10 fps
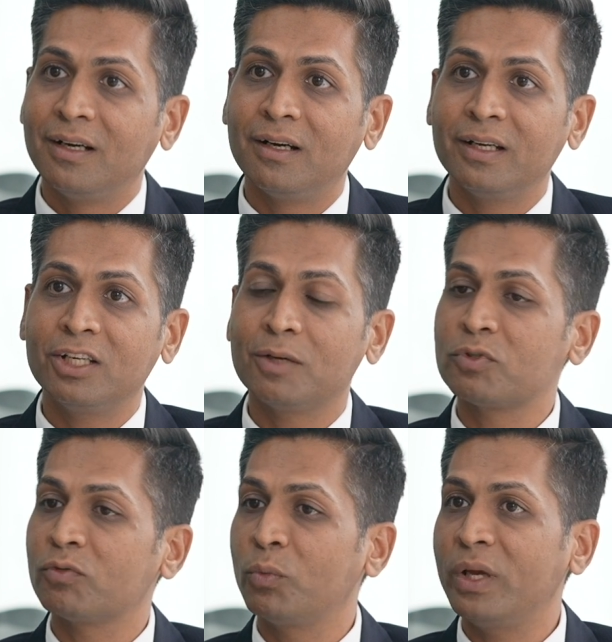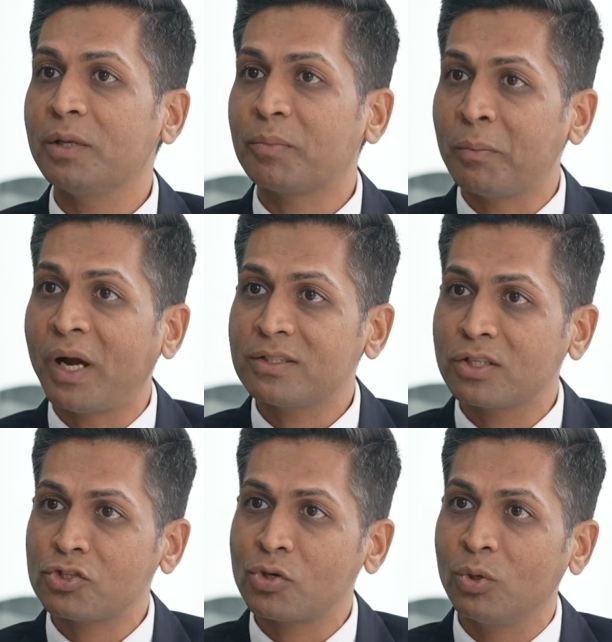in terms of the way the
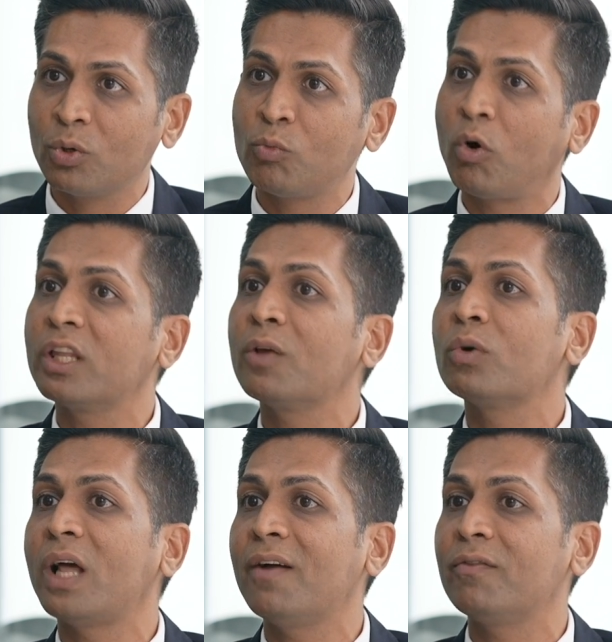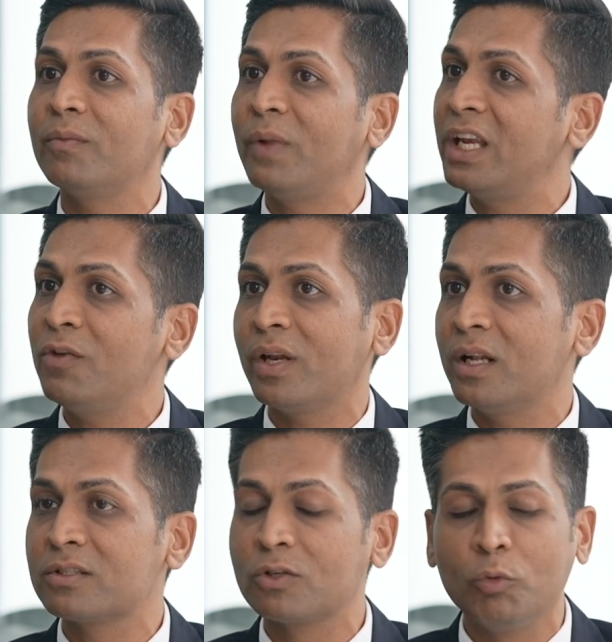premises should look, what they would have anywhere
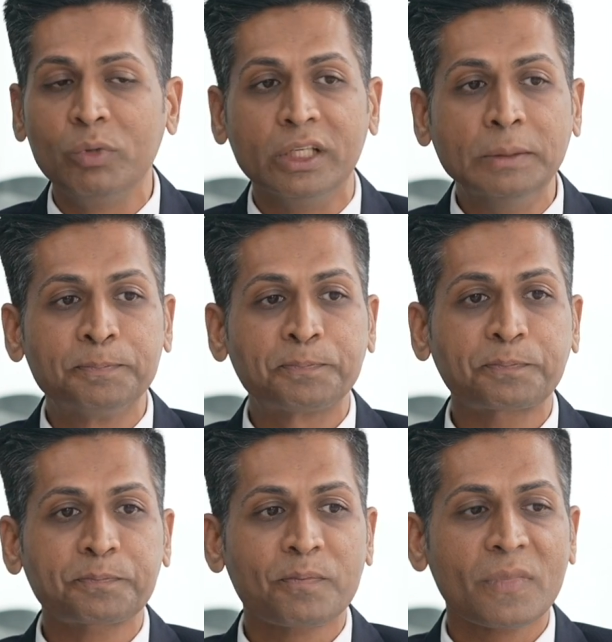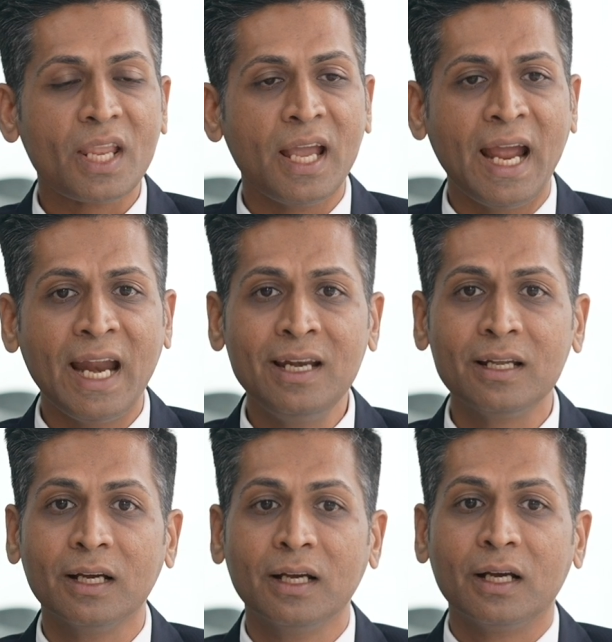else globally. And
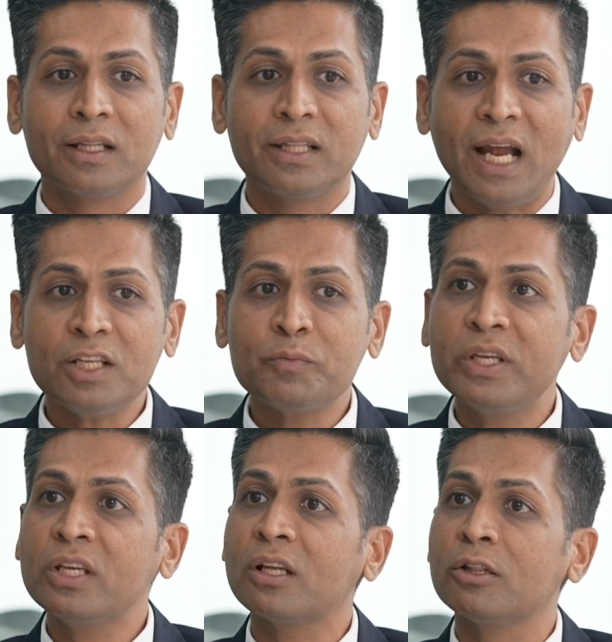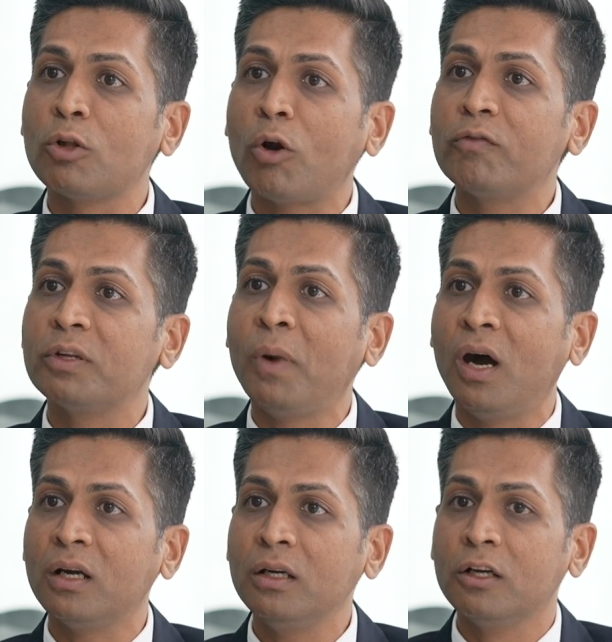that is bringing a lot of
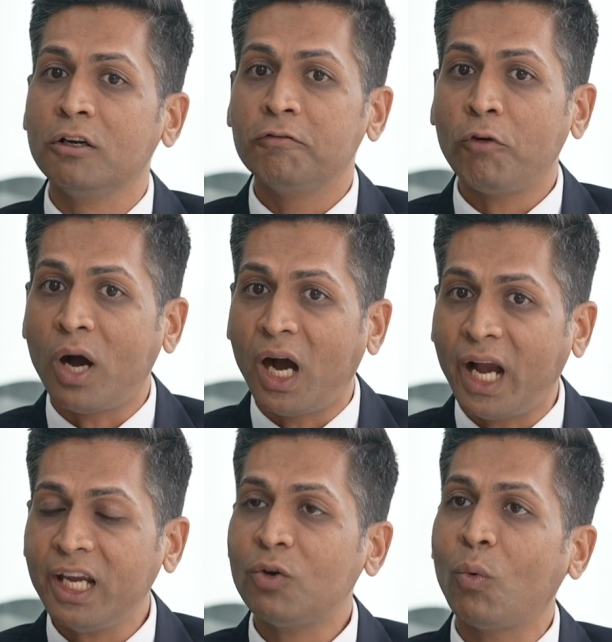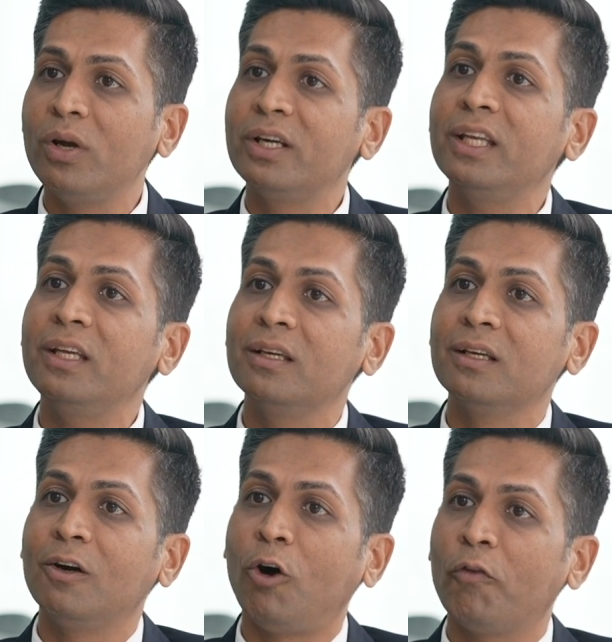demand for high quality
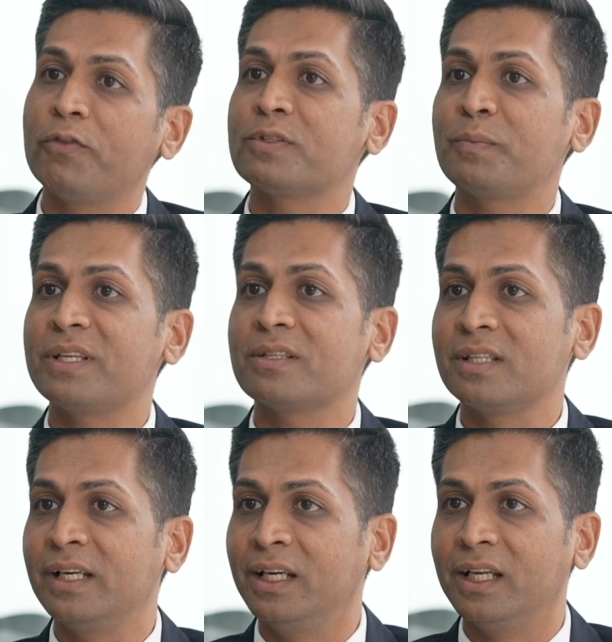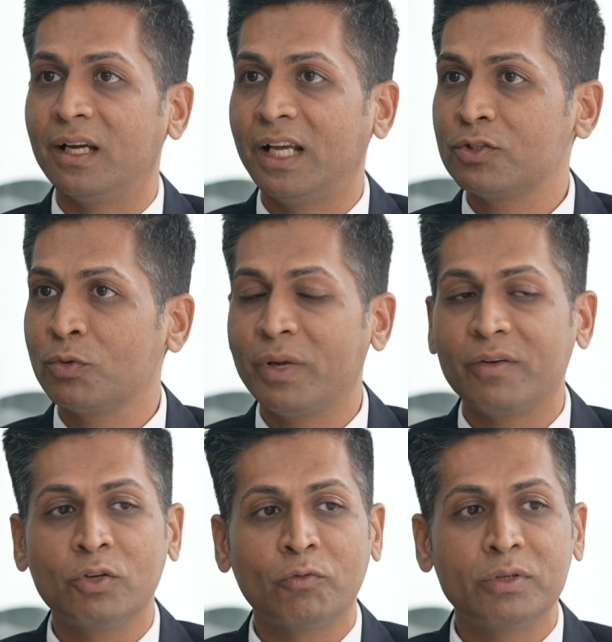office spaces in India, as
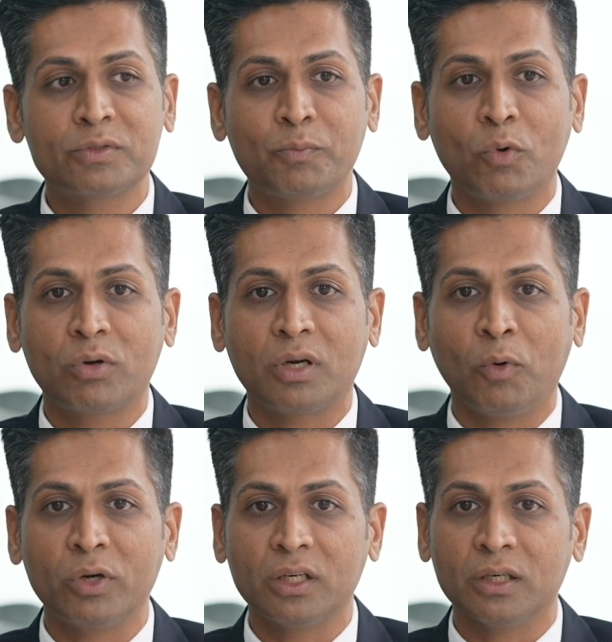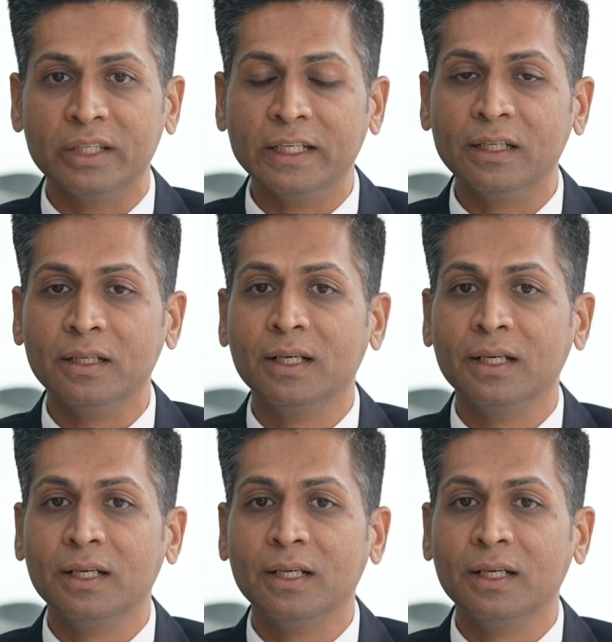we spoke about it earlier.